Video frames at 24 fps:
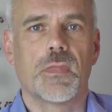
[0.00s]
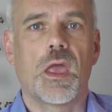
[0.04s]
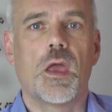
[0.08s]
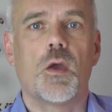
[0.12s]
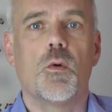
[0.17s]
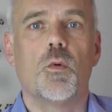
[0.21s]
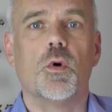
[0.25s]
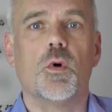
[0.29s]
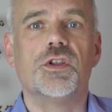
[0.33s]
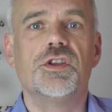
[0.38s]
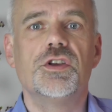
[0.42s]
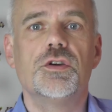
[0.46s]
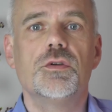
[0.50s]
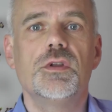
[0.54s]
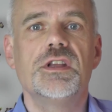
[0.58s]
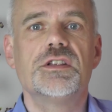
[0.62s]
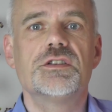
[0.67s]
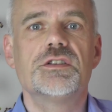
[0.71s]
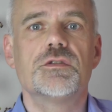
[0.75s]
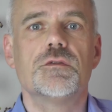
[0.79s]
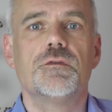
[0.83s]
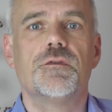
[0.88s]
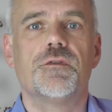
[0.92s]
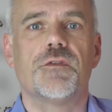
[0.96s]
What you need
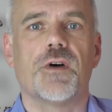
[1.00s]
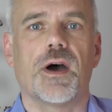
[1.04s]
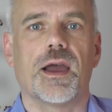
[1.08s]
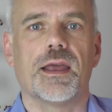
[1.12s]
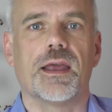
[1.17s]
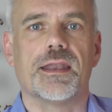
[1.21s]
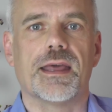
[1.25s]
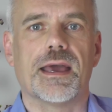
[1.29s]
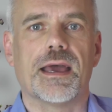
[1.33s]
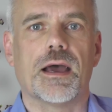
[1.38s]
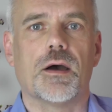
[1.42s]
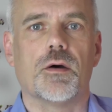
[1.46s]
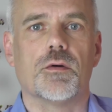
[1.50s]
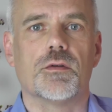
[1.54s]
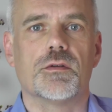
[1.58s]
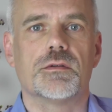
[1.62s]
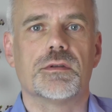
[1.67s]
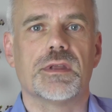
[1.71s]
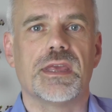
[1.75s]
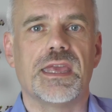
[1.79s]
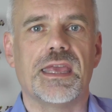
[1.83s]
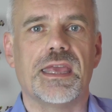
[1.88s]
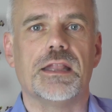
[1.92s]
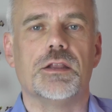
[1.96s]
to find out
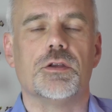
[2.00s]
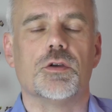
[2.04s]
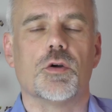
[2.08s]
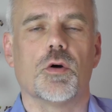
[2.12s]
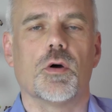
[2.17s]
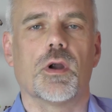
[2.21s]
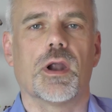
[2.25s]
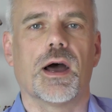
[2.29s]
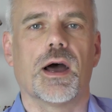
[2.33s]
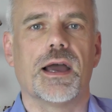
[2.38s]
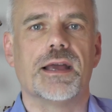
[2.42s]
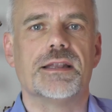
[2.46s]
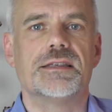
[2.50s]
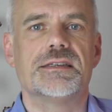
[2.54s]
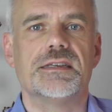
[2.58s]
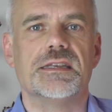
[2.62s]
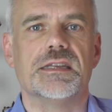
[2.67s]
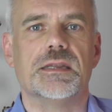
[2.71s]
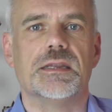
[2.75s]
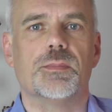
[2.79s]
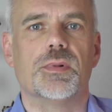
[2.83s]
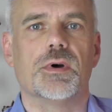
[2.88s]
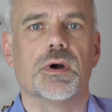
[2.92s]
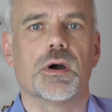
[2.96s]
in your IT
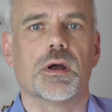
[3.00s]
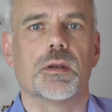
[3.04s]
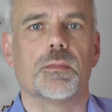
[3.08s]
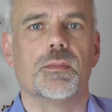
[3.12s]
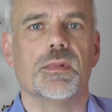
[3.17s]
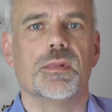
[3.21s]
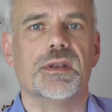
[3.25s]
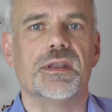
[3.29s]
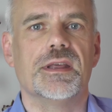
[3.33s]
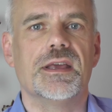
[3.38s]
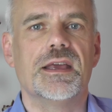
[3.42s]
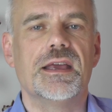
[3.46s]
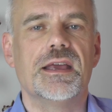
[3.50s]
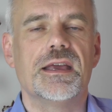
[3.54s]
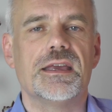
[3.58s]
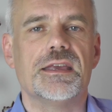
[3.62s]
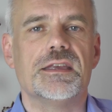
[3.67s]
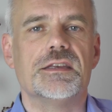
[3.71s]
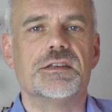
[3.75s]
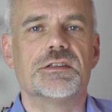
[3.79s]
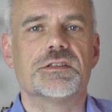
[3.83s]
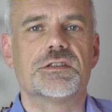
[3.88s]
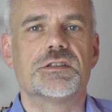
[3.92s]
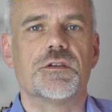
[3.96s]
department
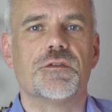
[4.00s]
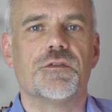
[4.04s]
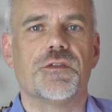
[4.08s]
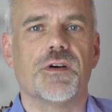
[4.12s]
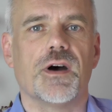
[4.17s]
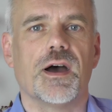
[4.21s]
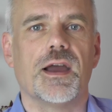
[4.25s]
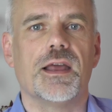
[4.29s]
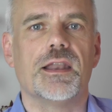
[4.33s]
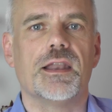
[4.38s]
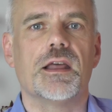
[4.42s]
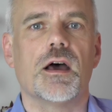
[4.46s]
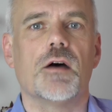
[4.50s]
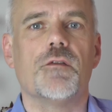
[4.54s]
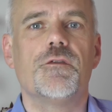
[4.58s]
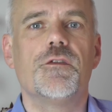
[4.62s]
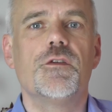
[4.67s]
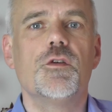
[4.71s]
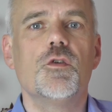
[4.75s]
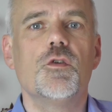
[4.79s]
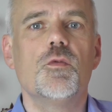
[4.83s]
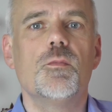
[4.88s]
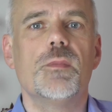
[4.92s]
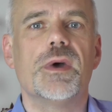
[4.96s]
is to find a
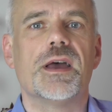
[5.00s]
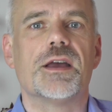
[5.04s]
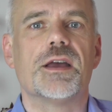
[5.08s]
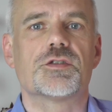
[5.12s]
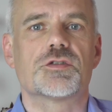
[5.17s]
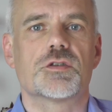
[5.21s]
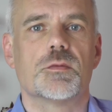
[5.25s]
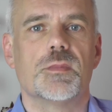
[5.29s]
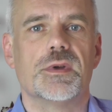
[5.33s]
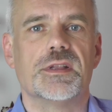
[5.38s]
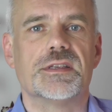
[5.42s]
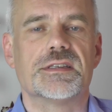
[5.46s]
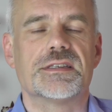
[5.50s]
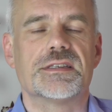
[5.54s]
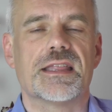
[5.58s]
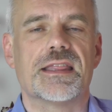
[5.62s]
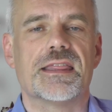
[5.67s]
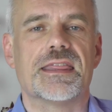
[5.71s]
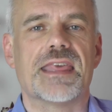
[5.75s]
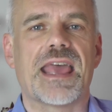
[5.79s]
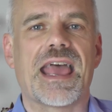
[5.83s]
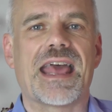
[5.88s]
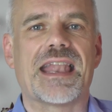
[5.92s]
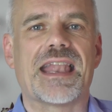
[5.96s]
few measurements
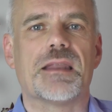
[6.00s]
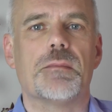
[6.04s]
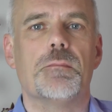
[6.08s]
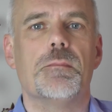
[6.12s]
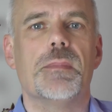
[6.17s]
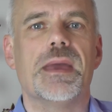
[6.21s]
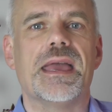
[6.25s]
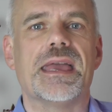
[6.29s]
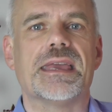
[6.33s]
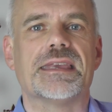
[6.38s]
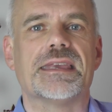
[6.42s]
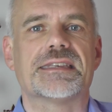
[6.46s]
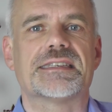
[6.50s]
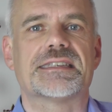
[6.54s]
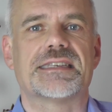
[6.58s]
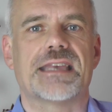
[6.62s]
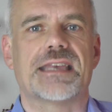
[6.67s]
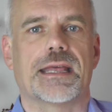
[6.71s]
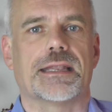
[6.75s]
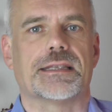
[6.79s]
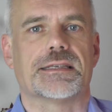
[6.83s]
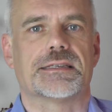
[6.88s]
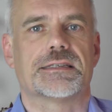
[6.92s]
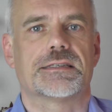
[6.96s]
that make
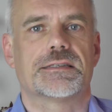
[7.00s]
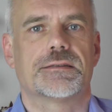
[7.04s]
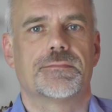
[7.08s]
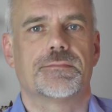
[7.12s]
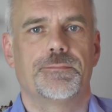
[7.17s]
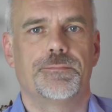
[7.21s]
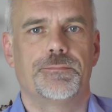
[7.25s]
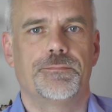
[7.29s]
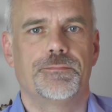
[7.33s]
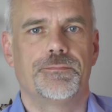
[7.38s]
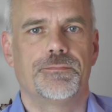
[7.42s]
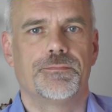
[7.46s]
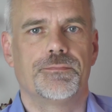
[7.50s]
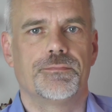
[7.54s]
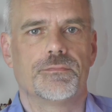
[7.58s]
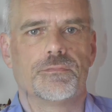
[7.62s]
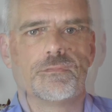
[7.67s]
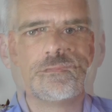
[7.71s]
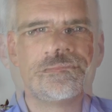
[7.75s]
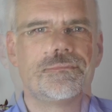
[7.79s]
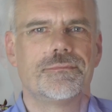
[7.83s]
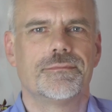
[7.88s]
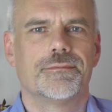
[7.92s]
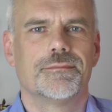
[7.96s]
sense.
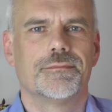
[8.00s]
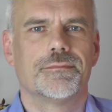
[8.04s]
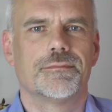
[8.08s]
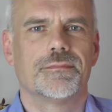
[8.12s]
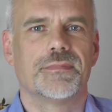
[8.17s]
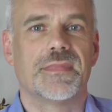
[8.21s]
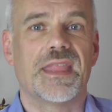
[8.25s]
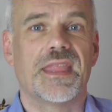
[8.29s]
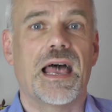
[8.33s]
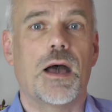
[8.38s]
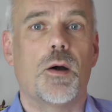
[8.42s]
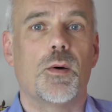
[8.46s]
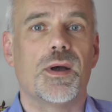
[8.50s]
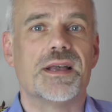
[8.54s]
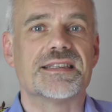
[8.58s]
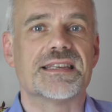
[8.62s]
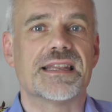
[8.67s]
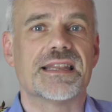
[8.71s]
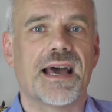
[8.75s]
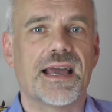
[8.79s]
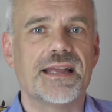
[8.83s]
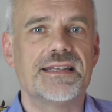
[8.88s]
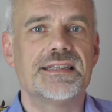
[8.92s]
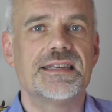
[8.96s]
Now, as an
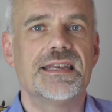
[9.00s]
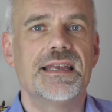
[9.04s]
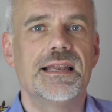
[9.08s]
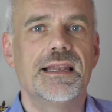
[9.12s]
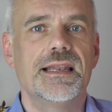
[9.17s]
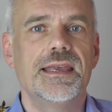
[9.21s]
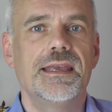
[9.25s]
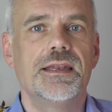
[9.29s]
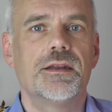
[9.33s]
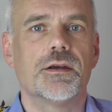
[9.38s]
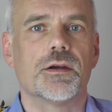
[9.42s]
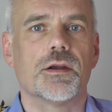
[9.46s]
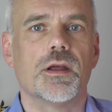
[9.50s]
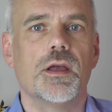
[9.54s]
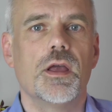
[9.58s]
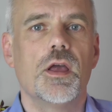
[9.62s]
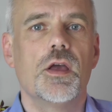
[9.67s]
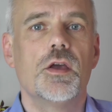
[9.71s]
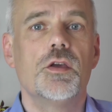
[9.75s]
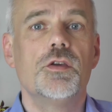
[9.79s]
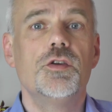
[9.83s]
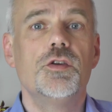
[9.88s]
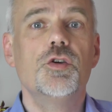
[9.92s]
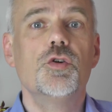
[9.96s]
IT leader,
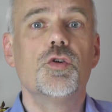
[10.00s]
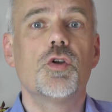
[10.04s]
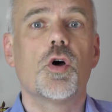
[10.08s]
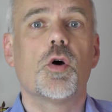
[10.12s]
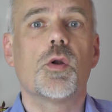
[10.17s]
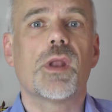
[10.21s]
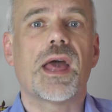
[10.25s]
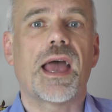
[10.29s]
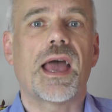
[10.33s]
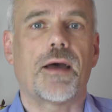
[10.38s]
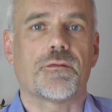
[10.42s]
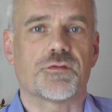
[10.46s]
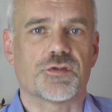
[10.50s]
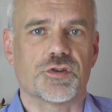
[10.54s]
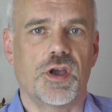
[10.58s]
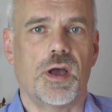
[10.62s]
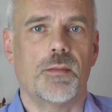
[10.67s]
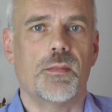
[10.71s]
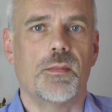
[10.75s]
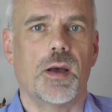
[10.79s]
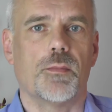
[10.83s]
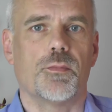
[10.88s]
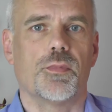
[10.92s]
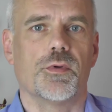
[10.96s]
you don't have to
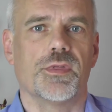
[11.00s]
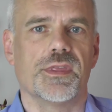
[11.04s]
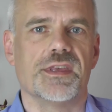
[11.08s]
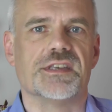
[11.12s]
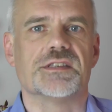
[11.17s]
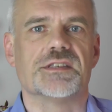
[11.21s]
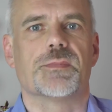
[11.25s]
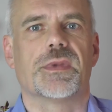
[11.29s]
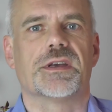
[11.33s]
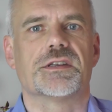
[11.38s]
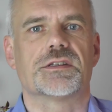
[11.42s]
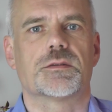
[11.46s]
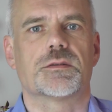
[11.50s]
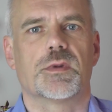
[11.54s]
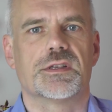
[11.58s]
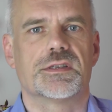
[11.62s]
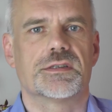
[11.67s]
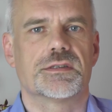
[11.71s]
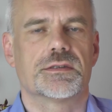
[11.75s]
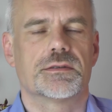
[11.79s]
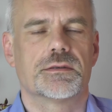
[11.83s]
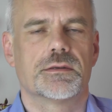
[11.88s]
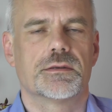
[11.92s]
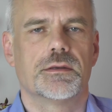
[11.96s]
come up with these
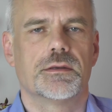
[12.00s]
measurements.